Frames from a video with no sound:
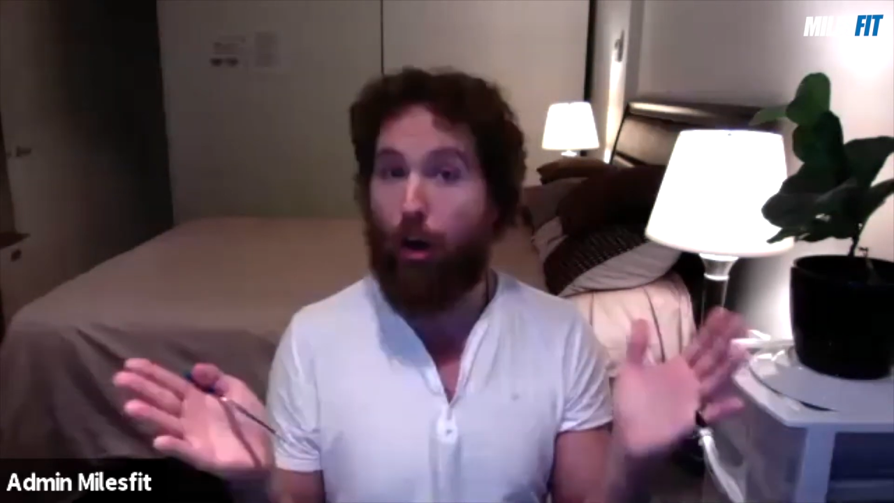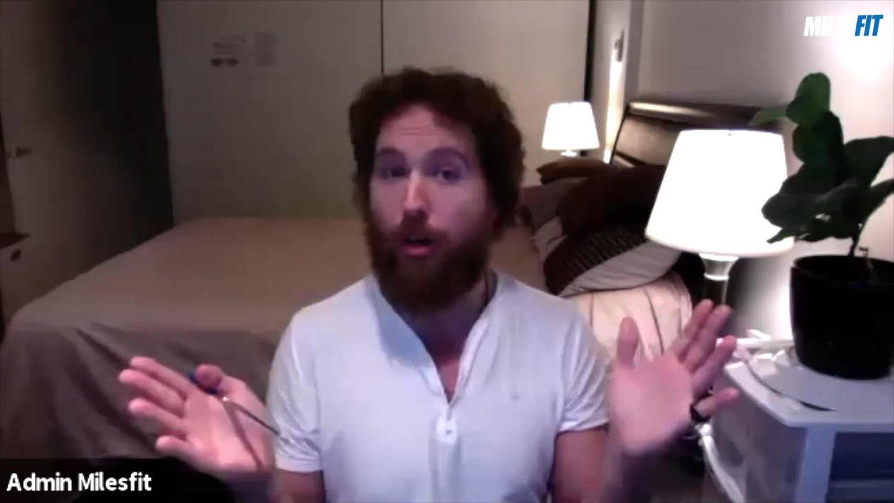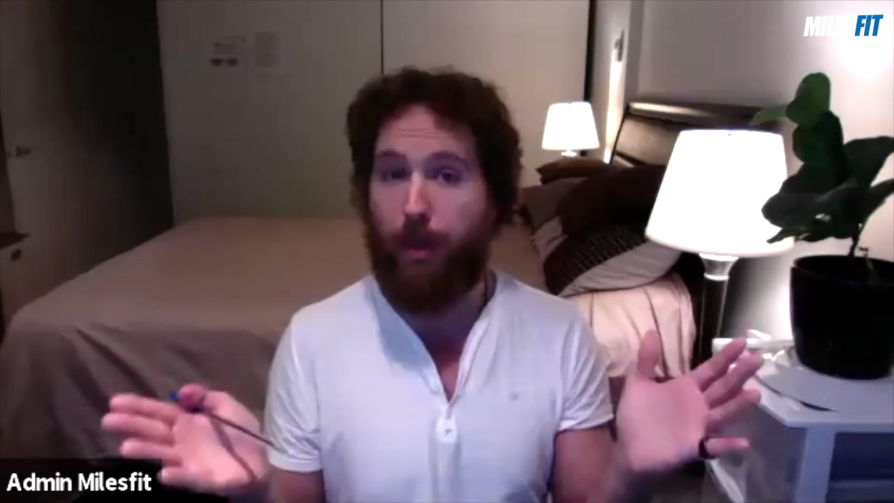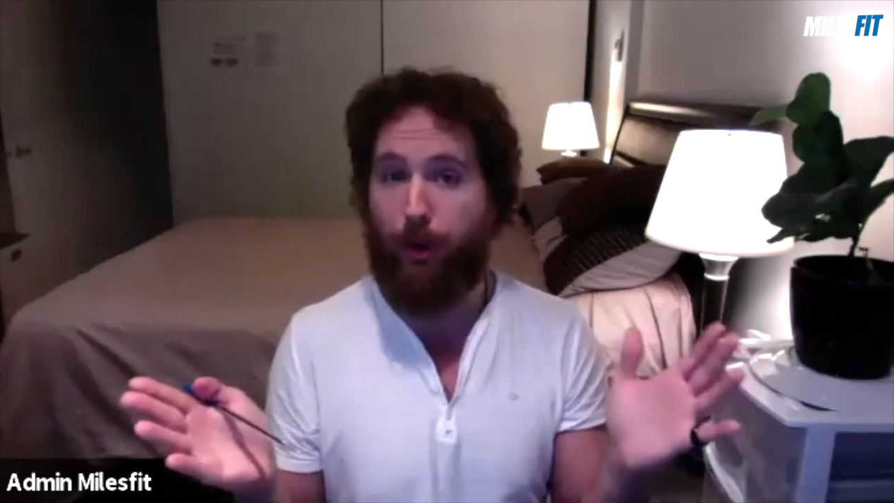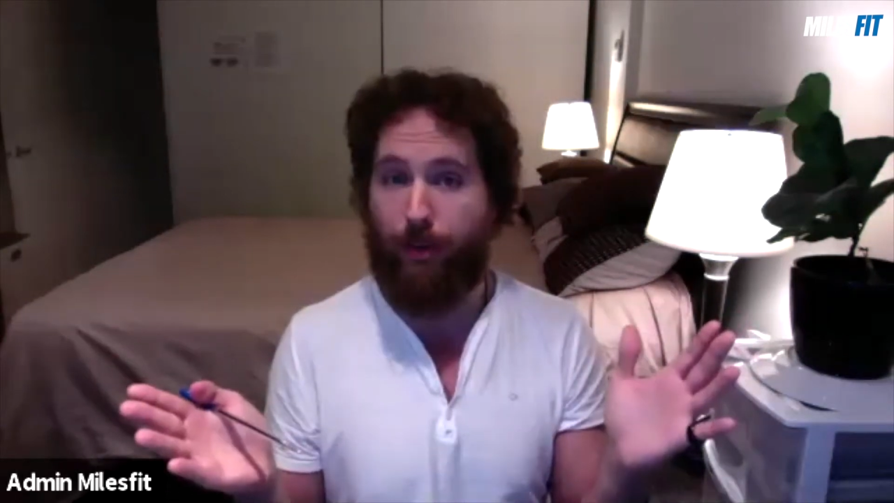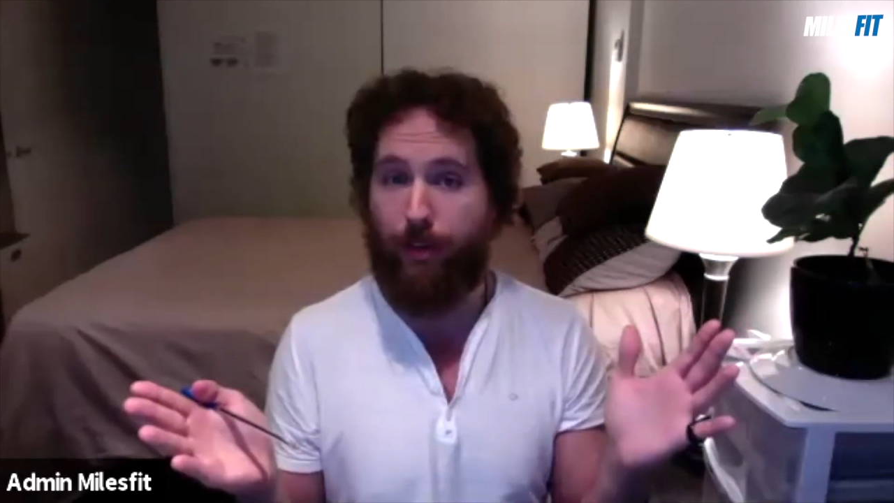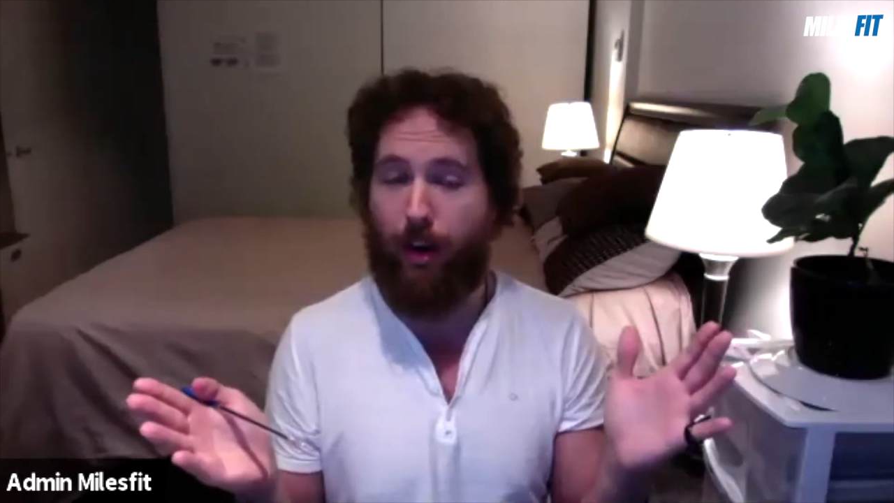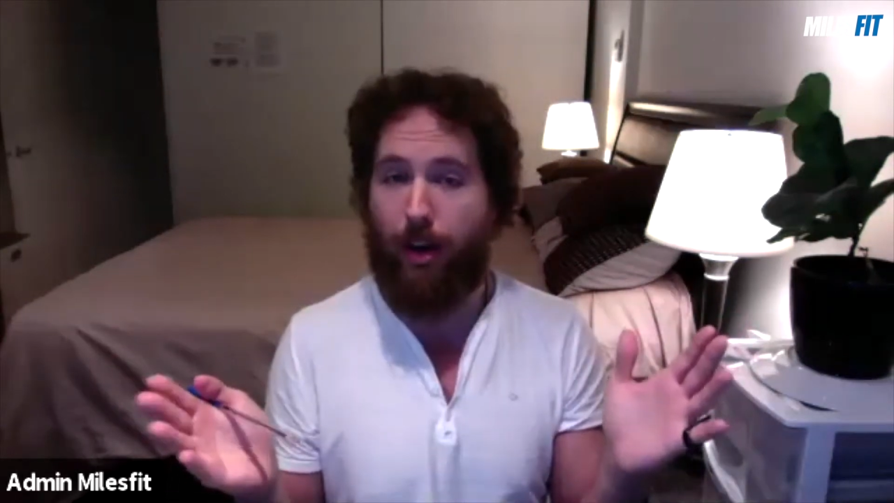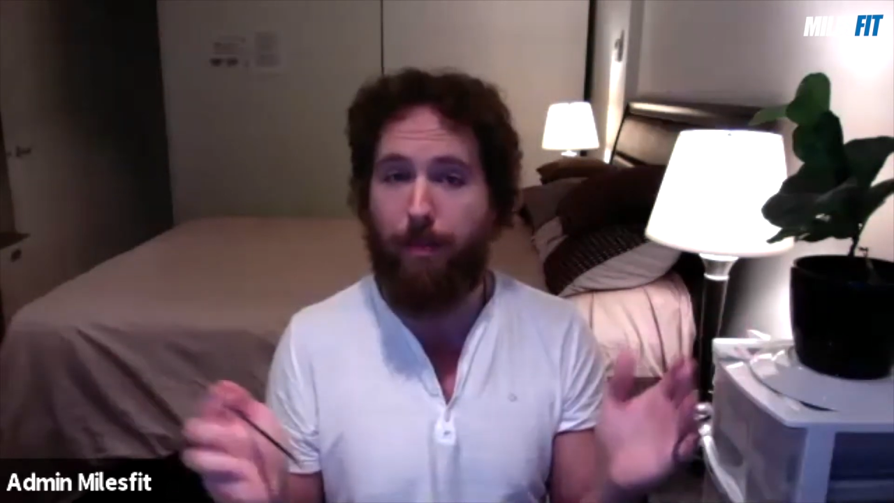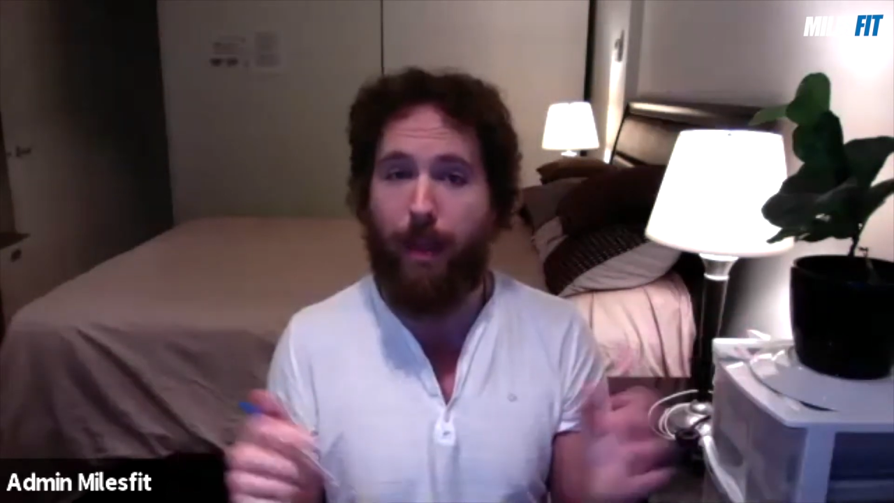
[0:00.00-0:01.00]
prolonged
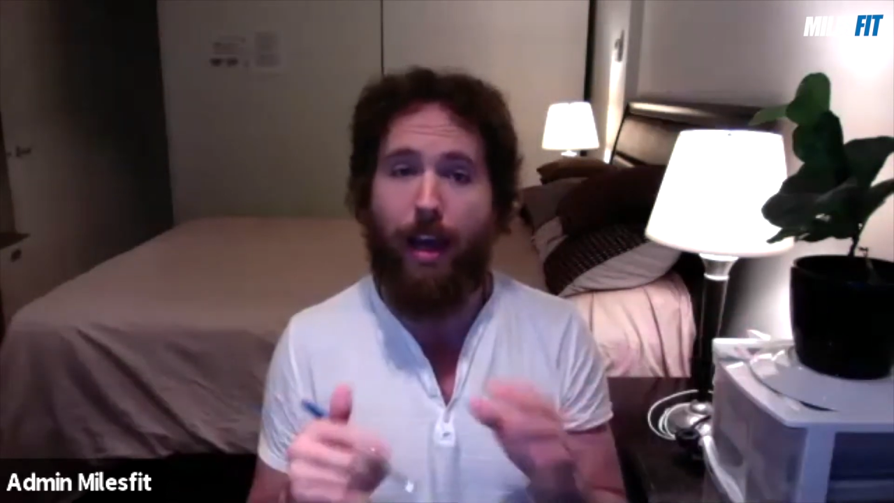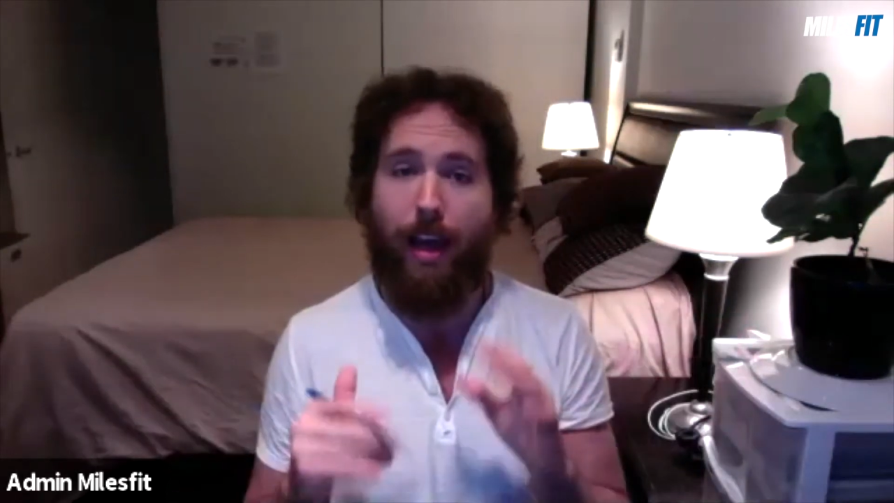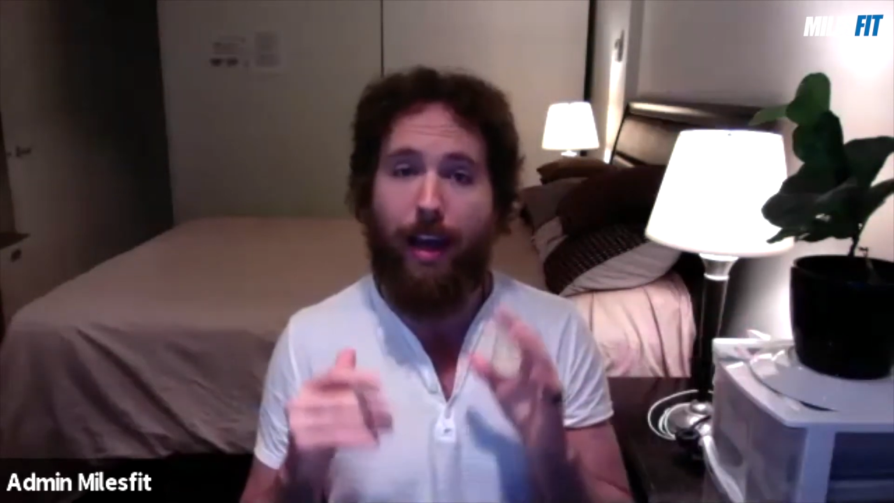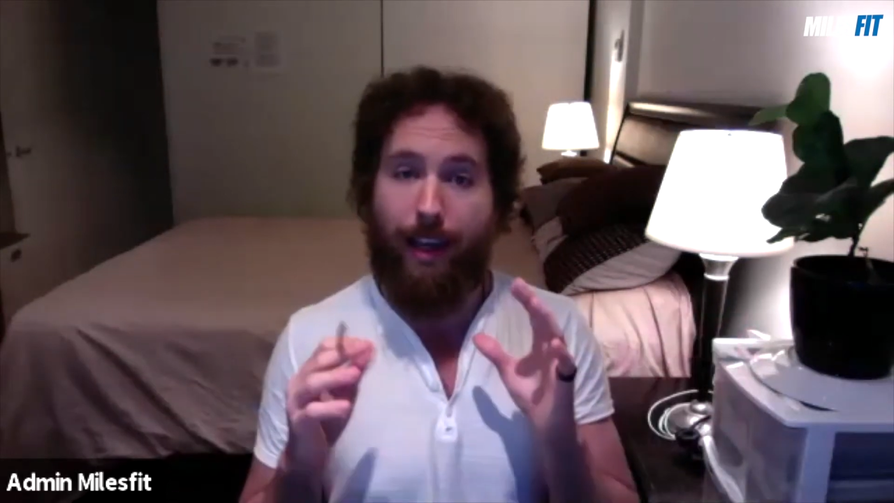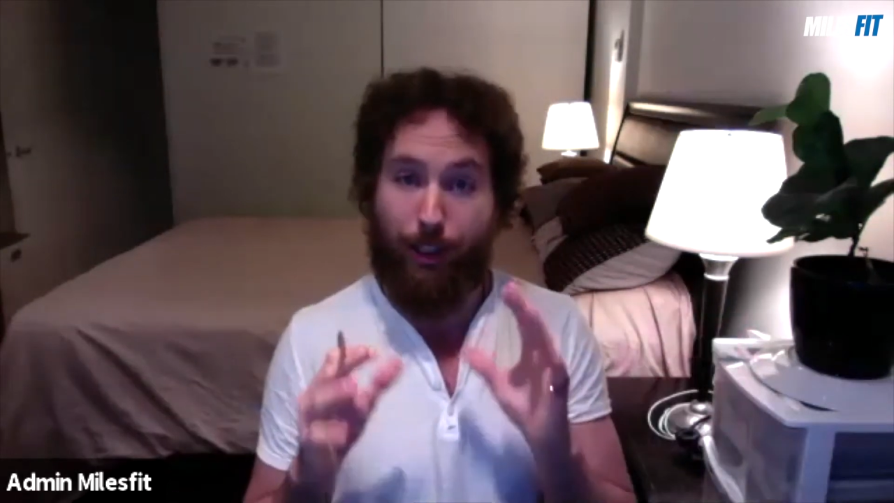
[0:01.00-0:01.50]
period of time